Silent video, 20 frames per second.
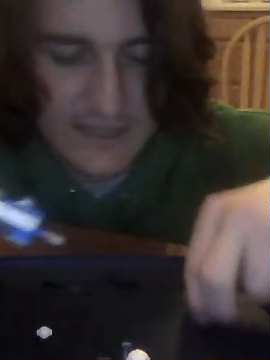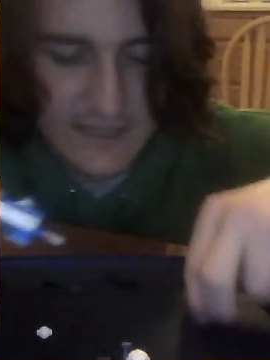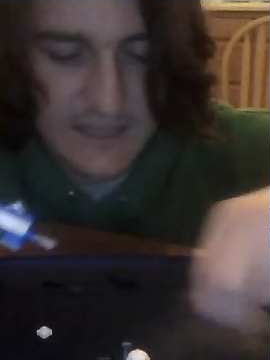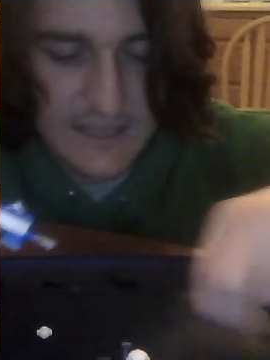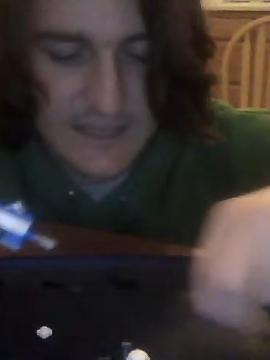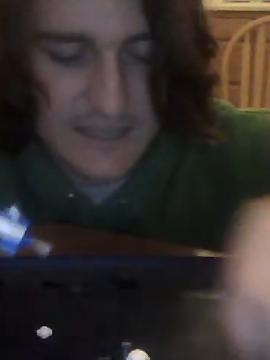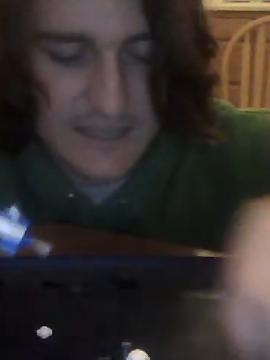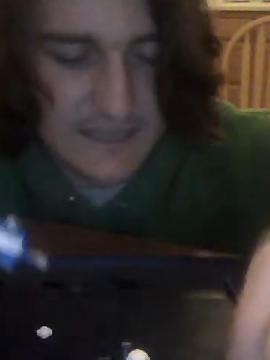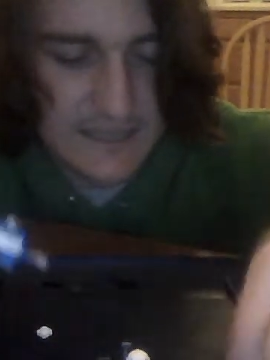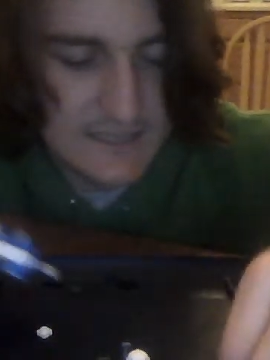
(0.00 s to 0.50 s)

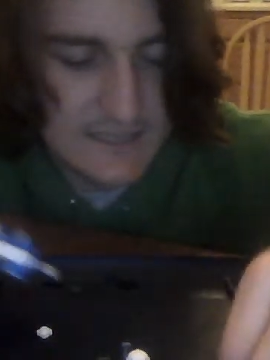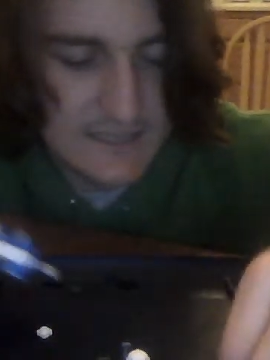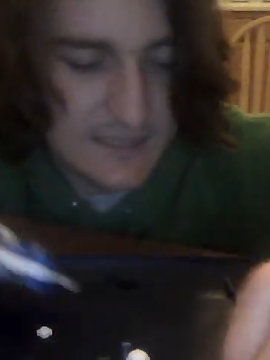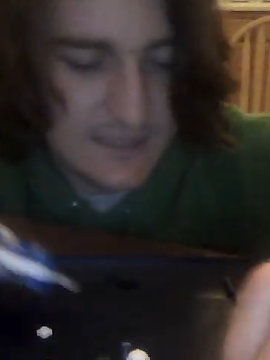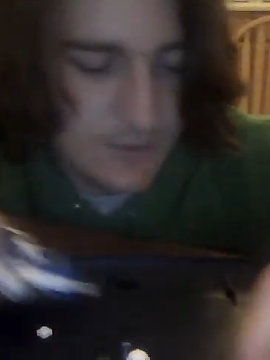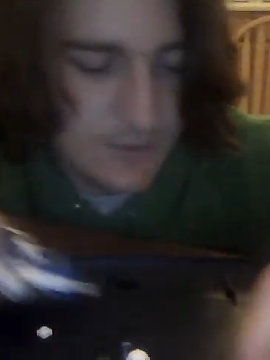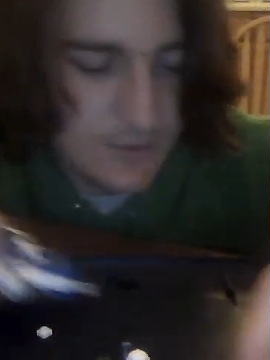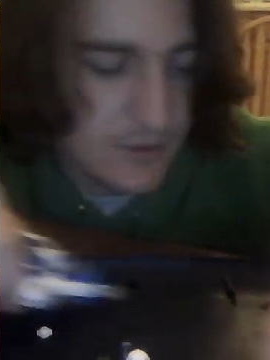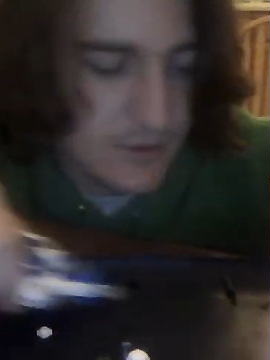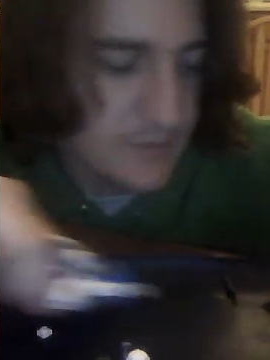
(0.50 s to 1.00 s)
as the
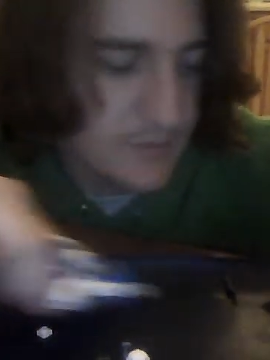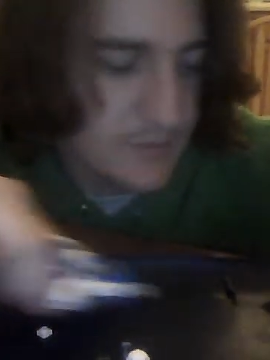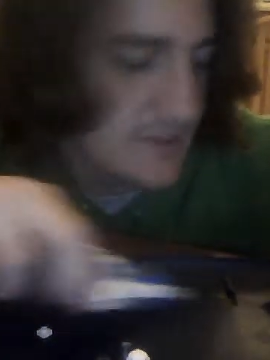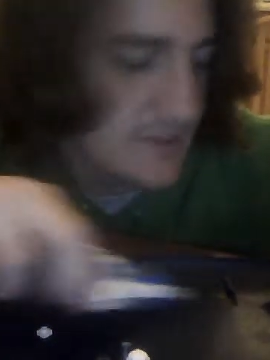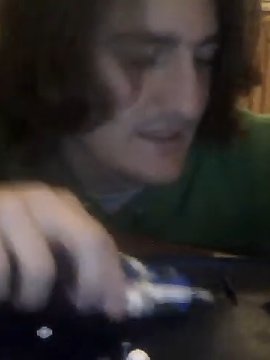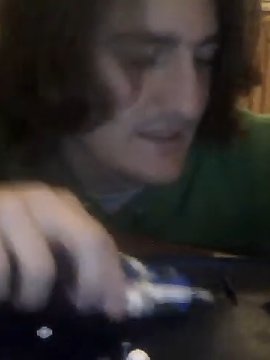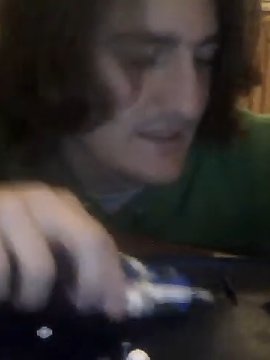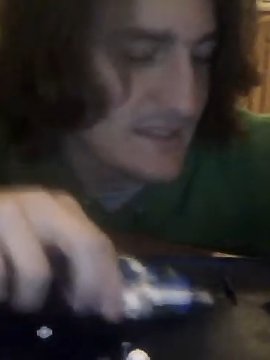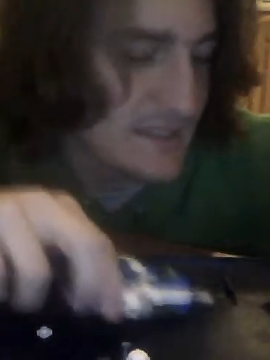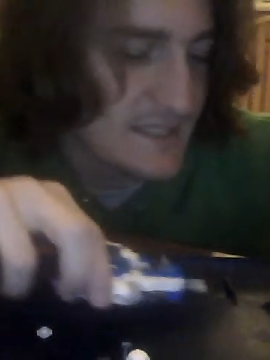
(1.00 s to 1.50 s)
norm
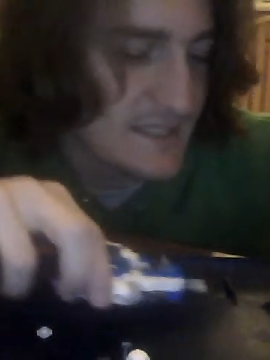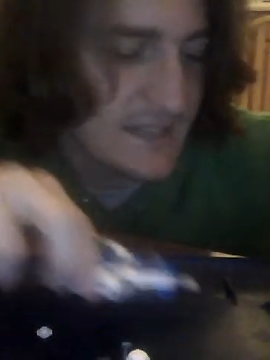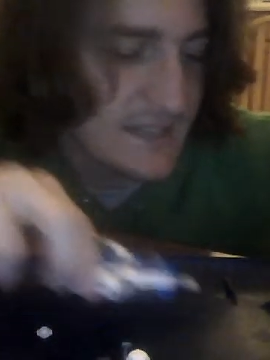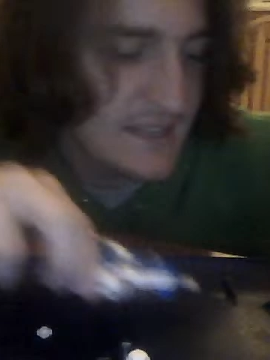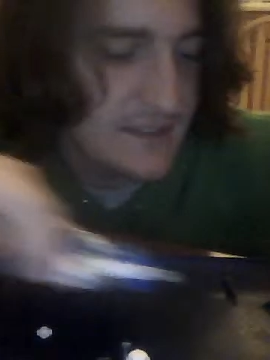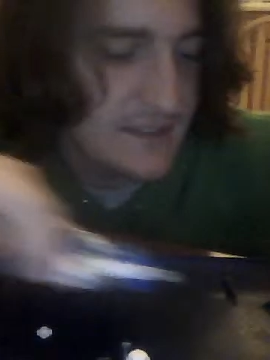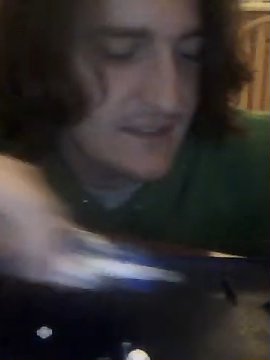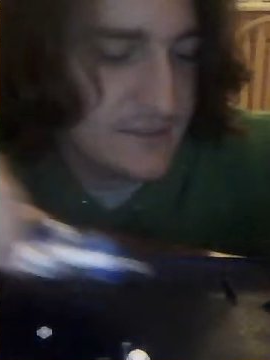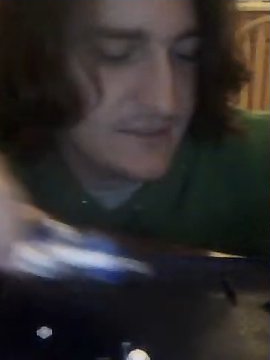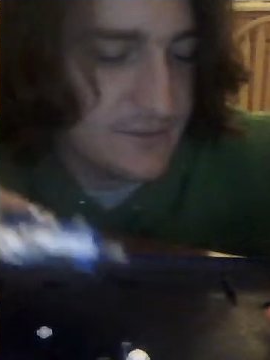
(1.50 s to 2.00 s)
instead
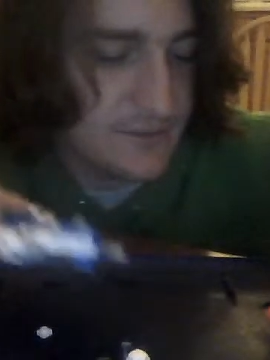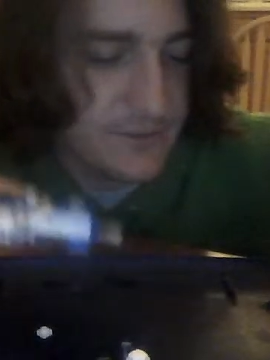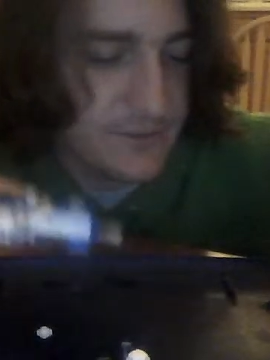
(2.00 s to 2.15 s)
of